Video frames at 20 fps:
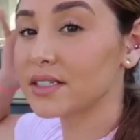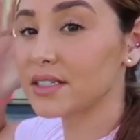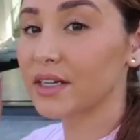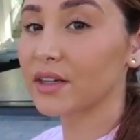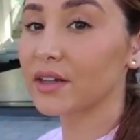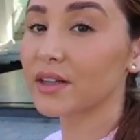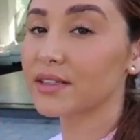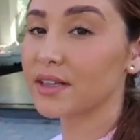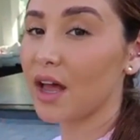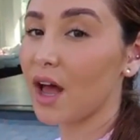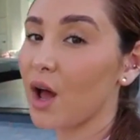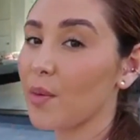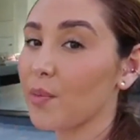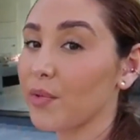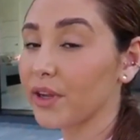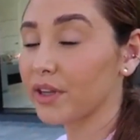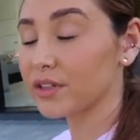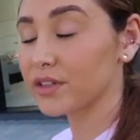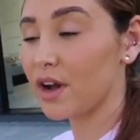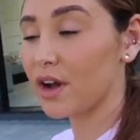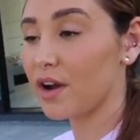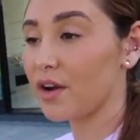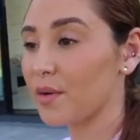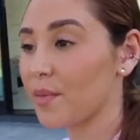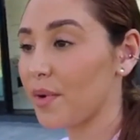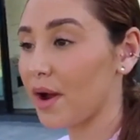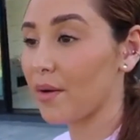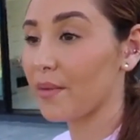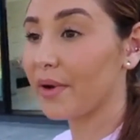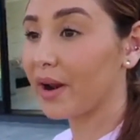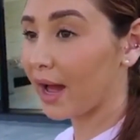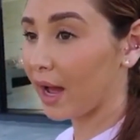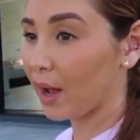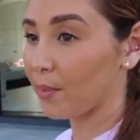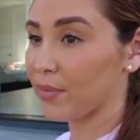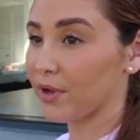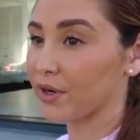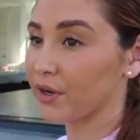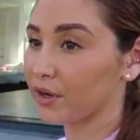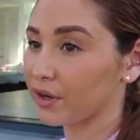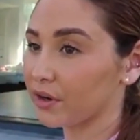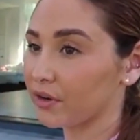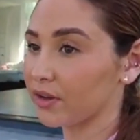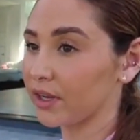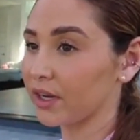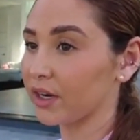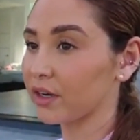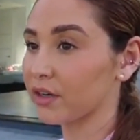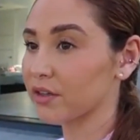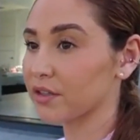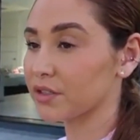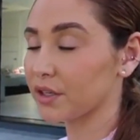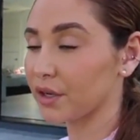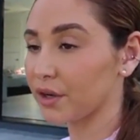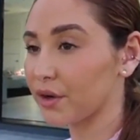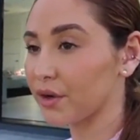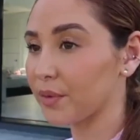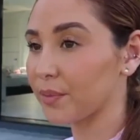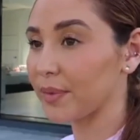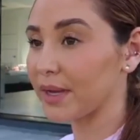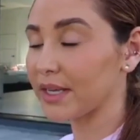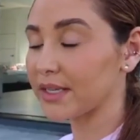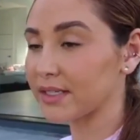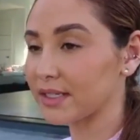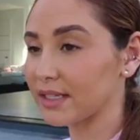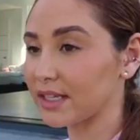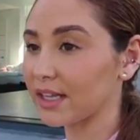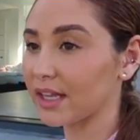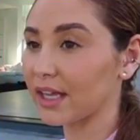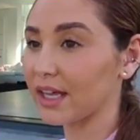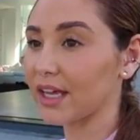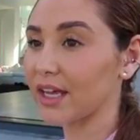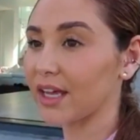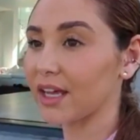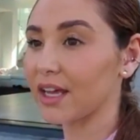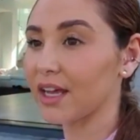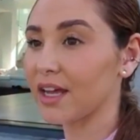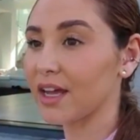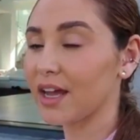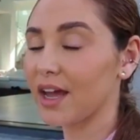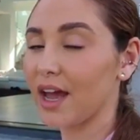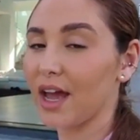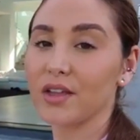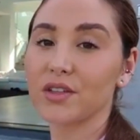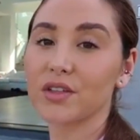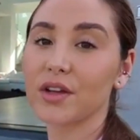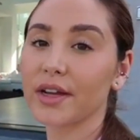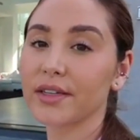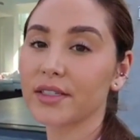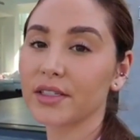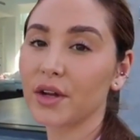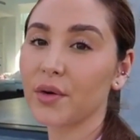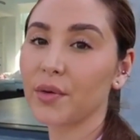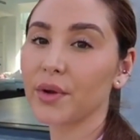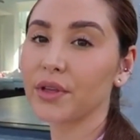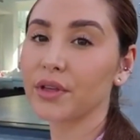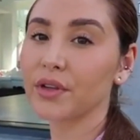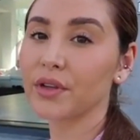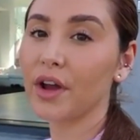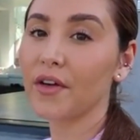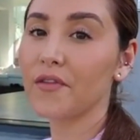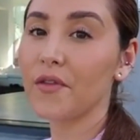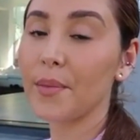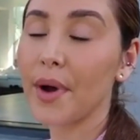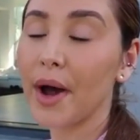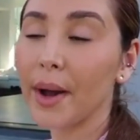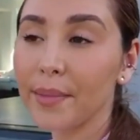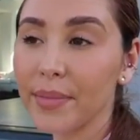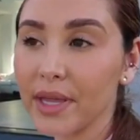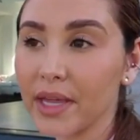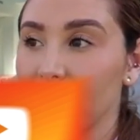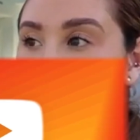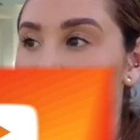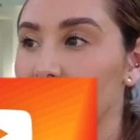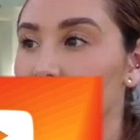And, well, I've seen this before with YouTubers. When they make new